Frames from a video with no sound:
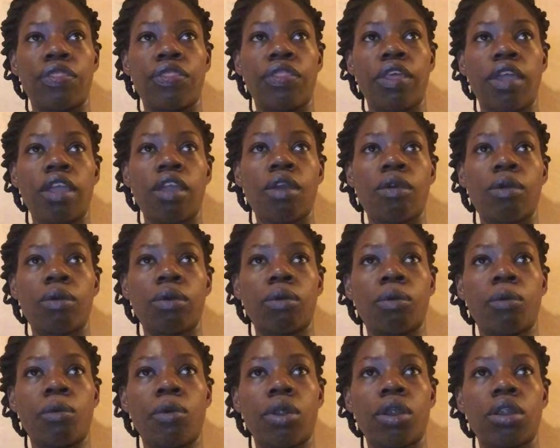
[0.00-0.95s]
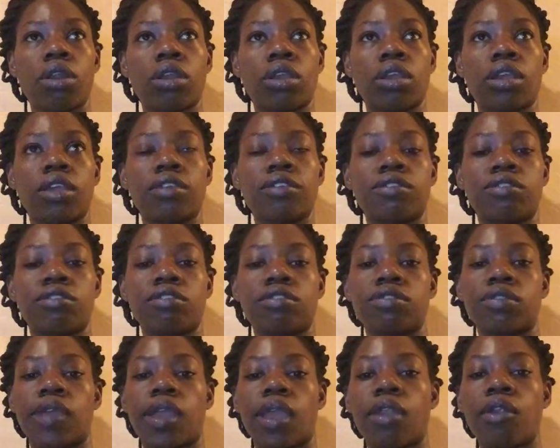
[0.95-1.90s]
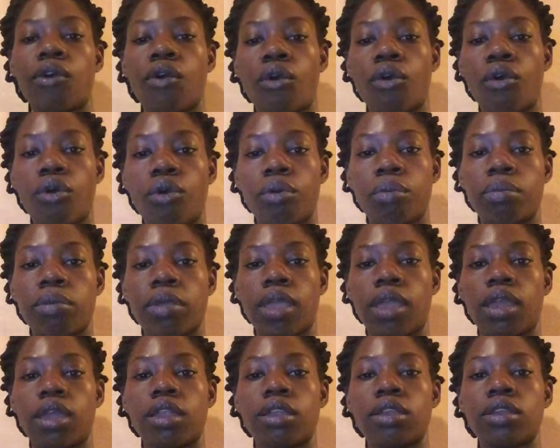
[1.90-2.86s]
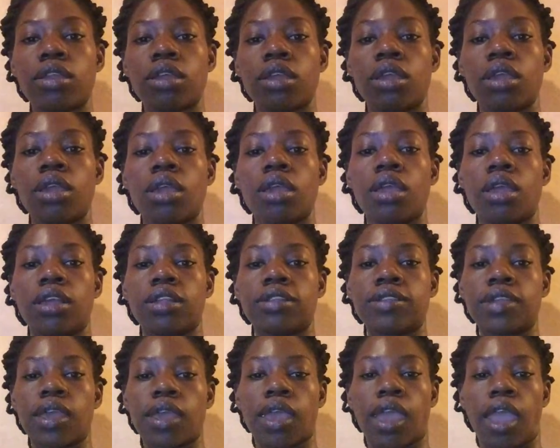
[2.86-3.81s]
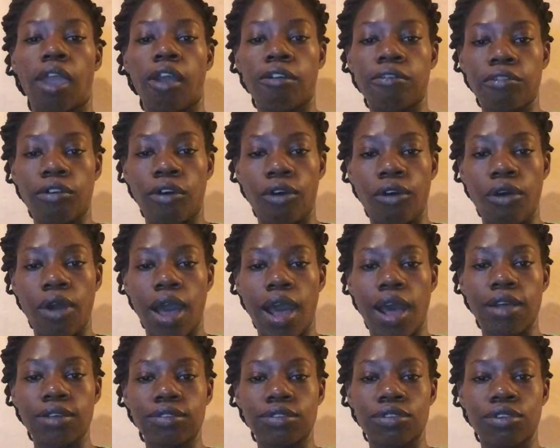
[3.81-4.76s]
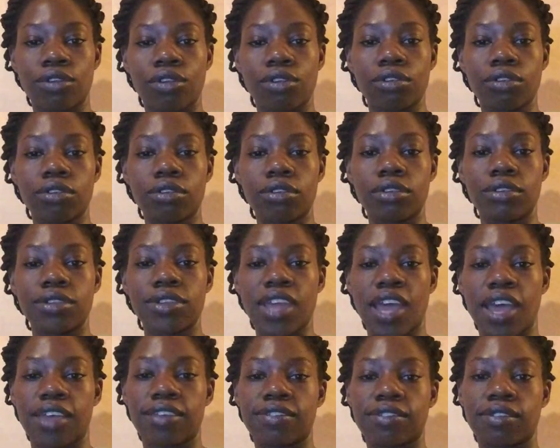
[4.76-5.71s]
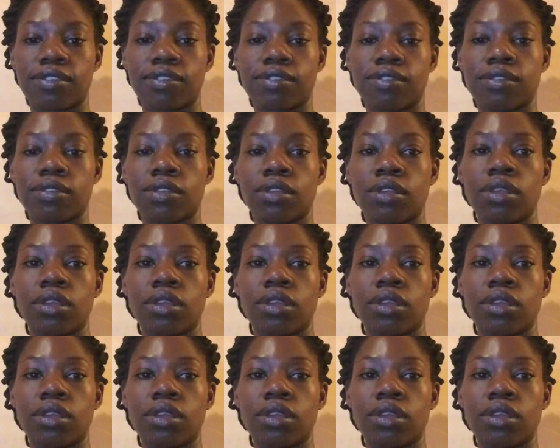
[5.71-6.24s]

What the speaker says: Their work is to stay at home and take care of all household tasks